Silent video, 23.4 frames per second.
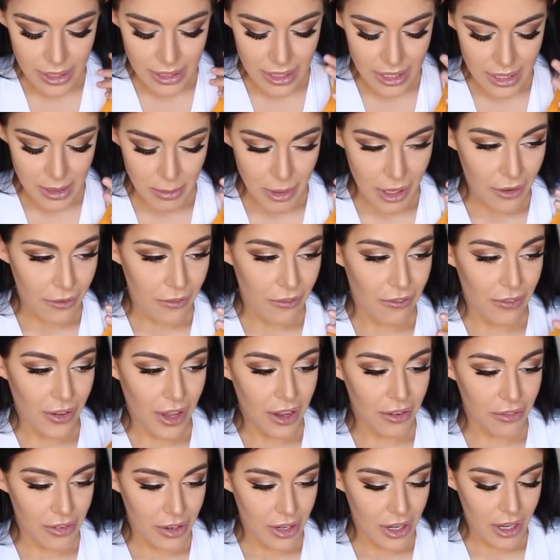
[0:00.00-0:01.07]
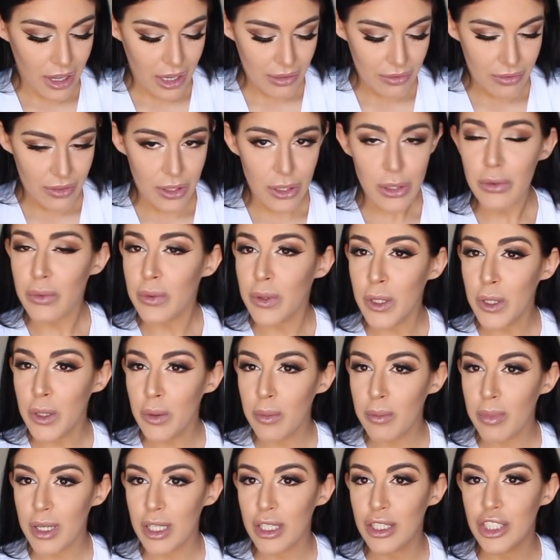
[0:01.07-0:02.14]
this is my favorite of the
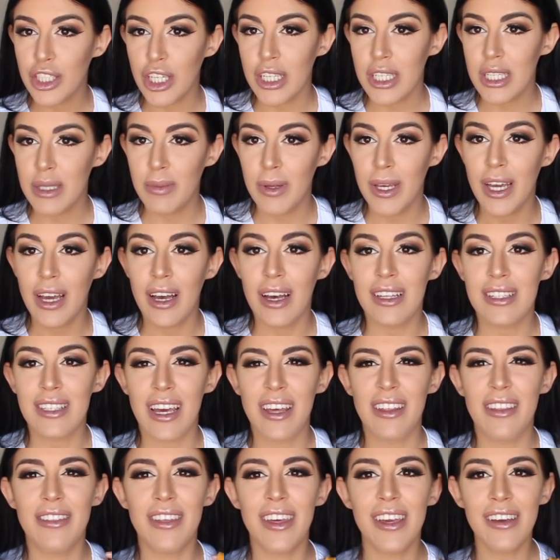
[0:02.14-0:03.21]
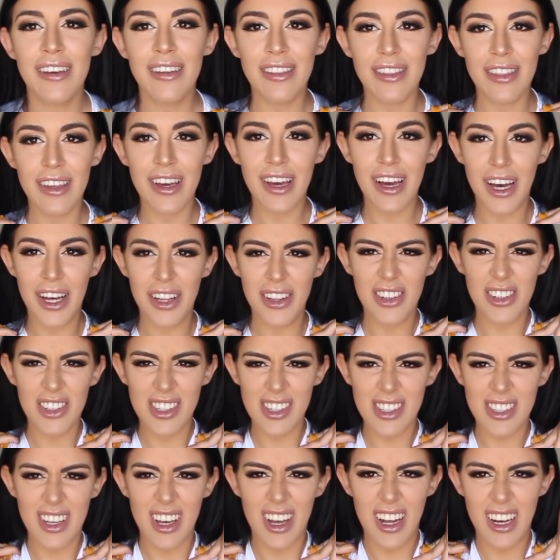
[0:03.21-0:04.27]
group just because I think the color
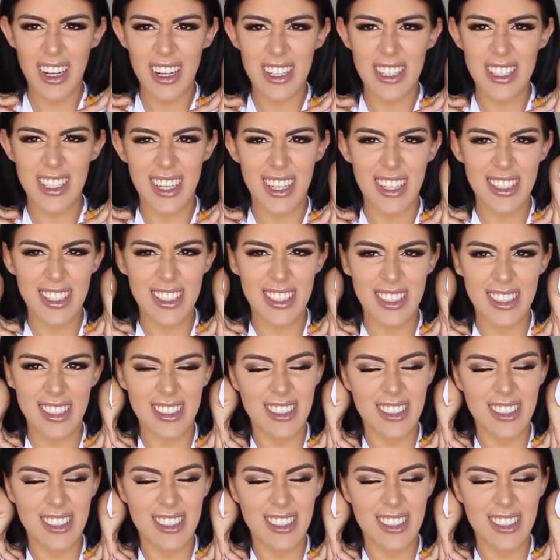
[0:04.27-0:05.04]
just kind of does